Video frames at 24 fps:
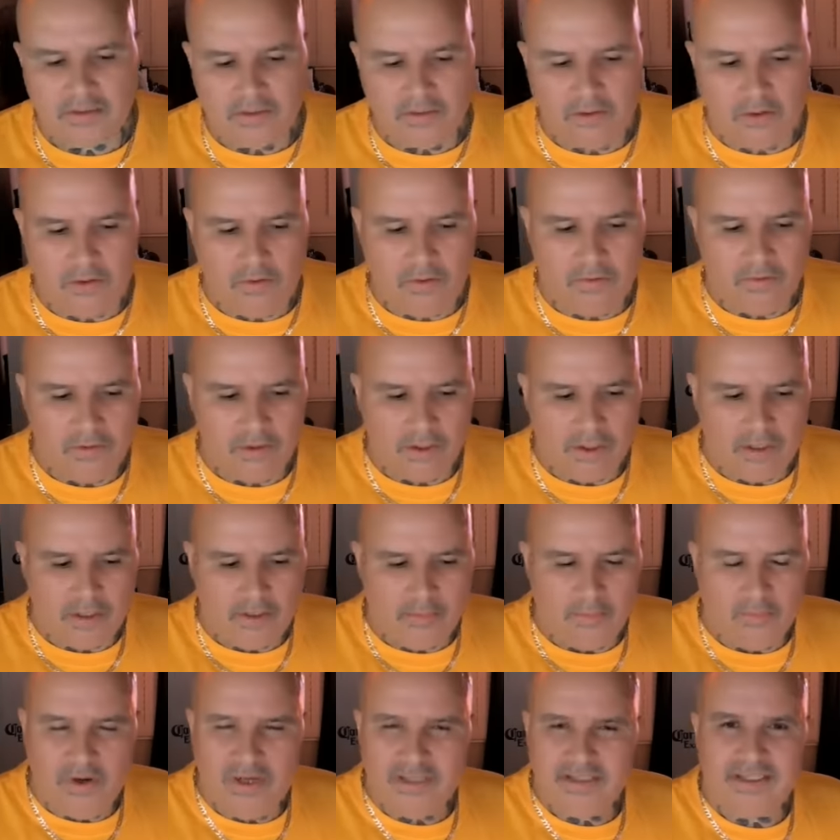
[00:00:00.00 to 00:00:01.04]
So
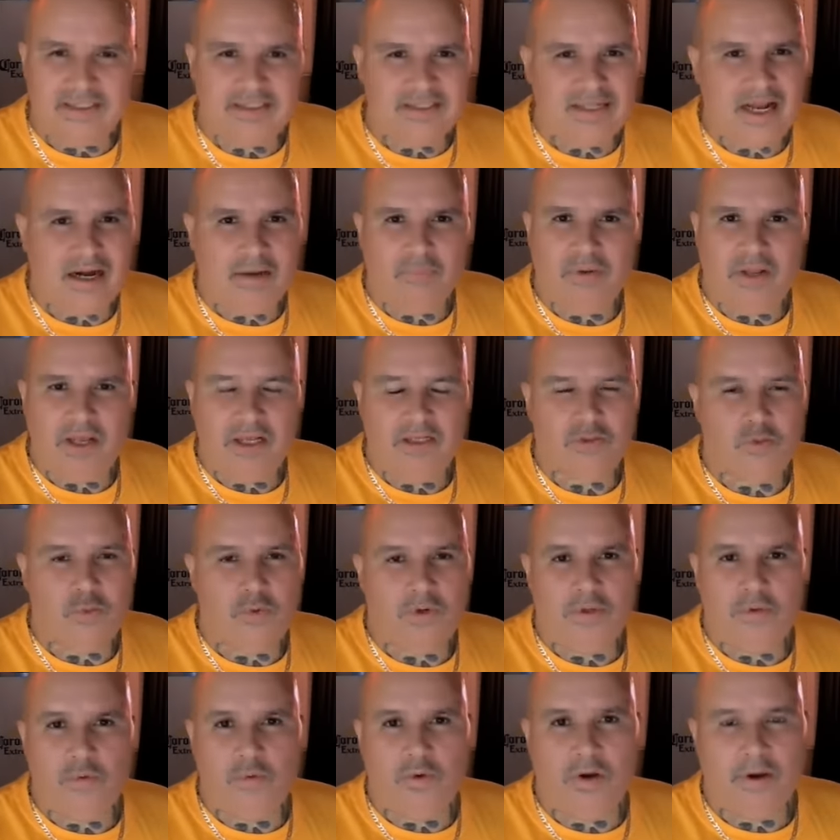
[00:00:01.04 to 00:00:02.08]
Prison is not a place
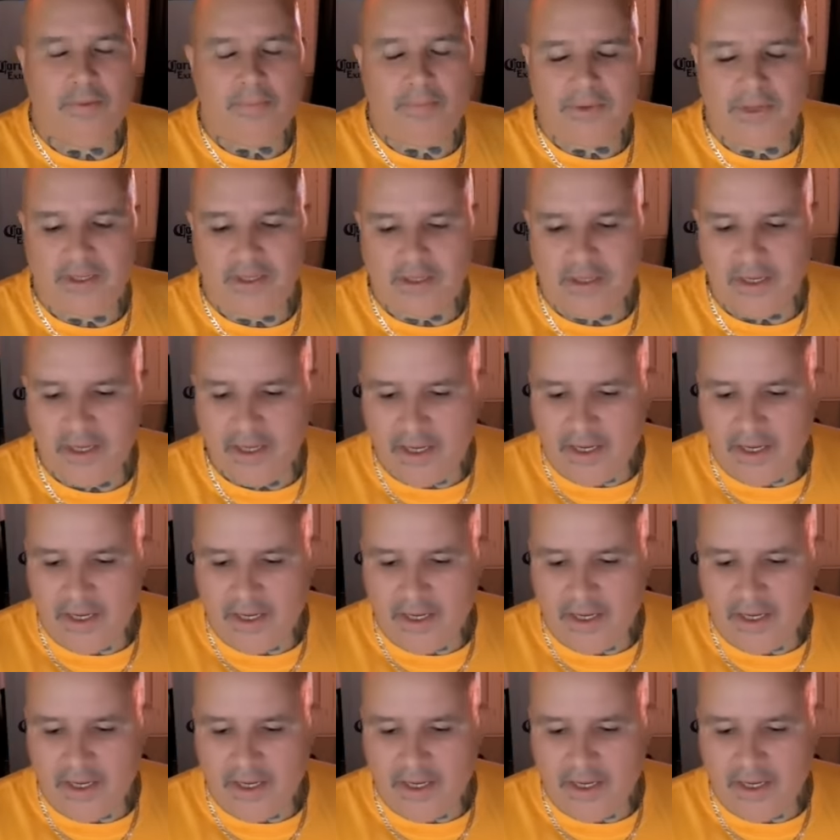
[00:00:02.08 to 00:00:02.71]
where you want to be.